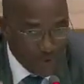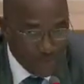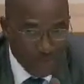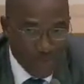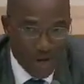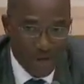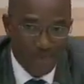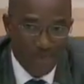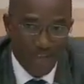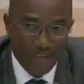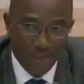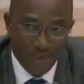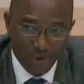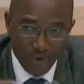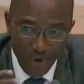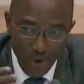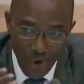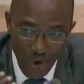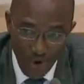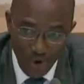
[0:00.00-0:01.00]
for the rights of
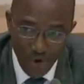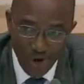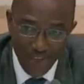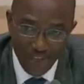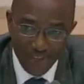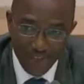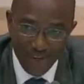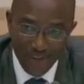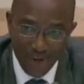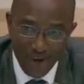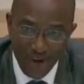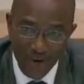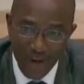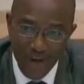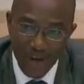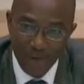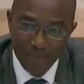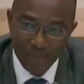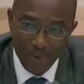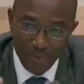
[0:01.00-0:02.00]
cities?
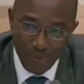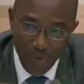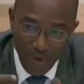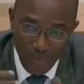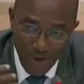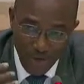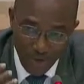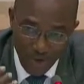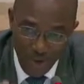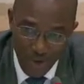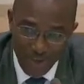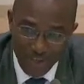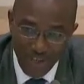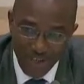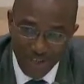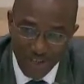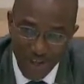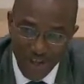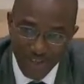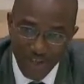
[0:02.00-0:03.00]

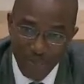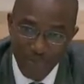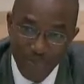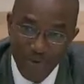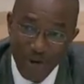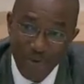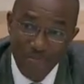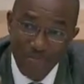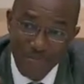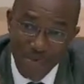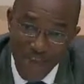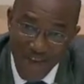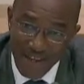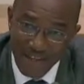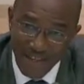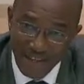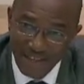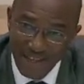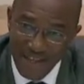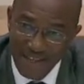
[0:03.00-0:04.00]
That would allow local
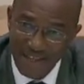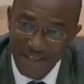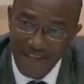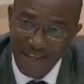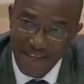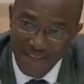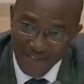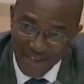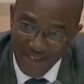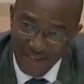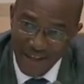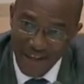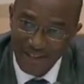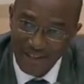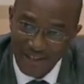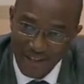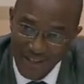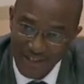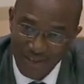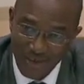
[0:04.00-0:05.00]

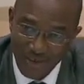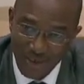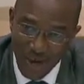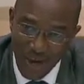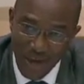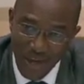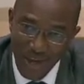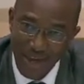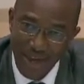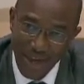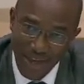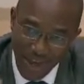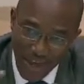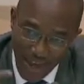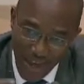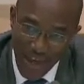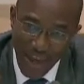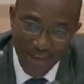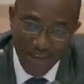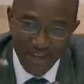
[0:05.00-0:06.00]
authorities and
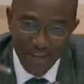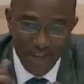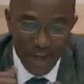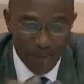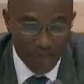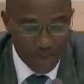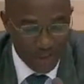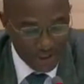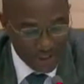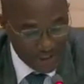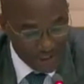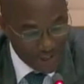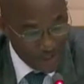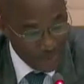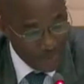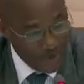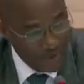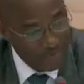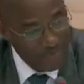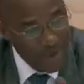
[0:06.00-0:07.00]
states to
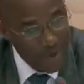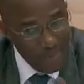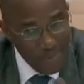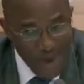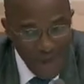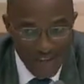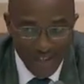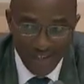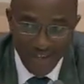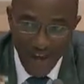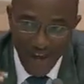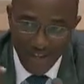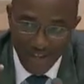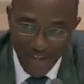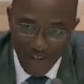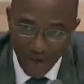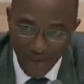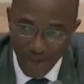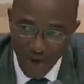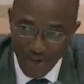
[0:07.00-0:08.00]
rise to the
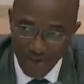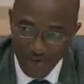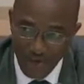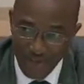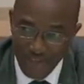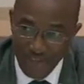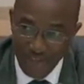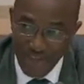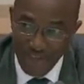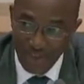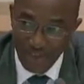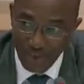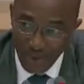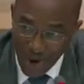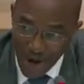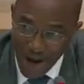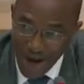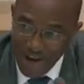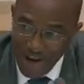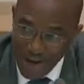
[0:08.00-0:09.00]
expectations of
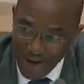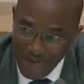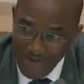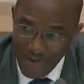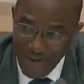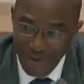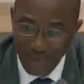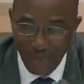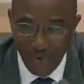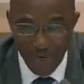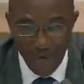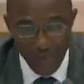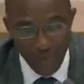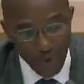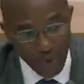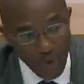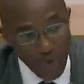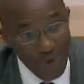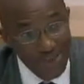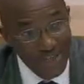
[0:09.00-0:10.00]
citizens, but then
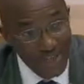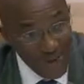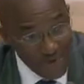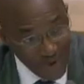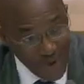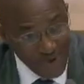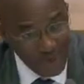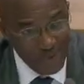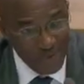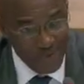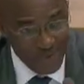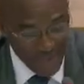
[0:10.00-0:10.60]
again, keeping